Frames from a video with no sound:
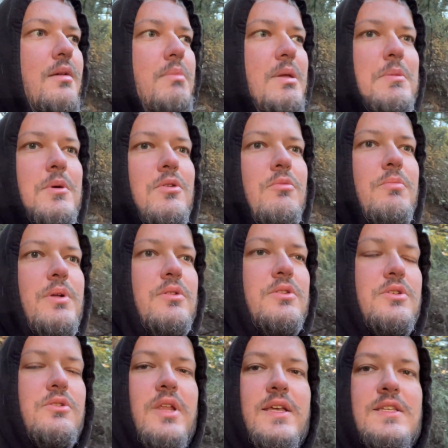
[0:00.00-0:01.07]
People who built
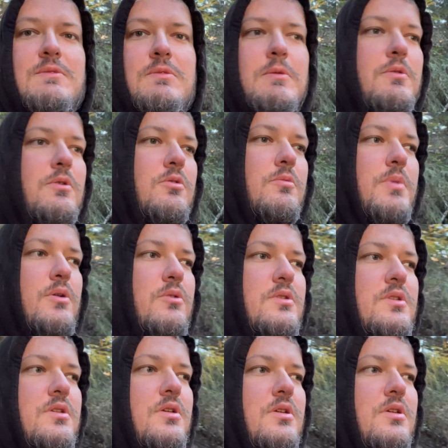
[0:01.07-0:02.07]
Unix, who built